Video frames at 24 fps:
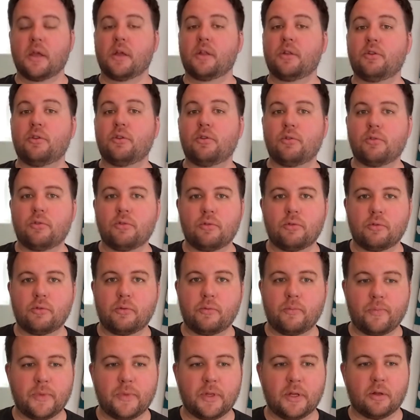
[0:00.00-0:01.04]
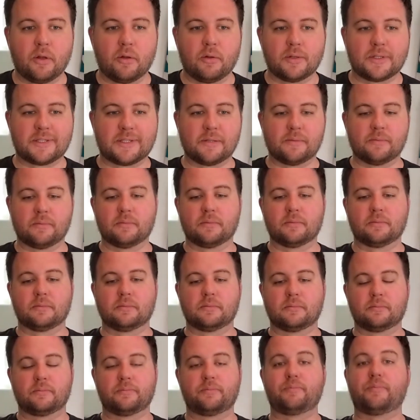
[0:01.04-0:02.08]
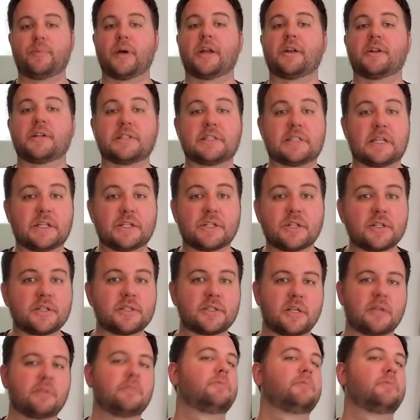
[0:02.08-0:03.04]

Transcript: some better centers.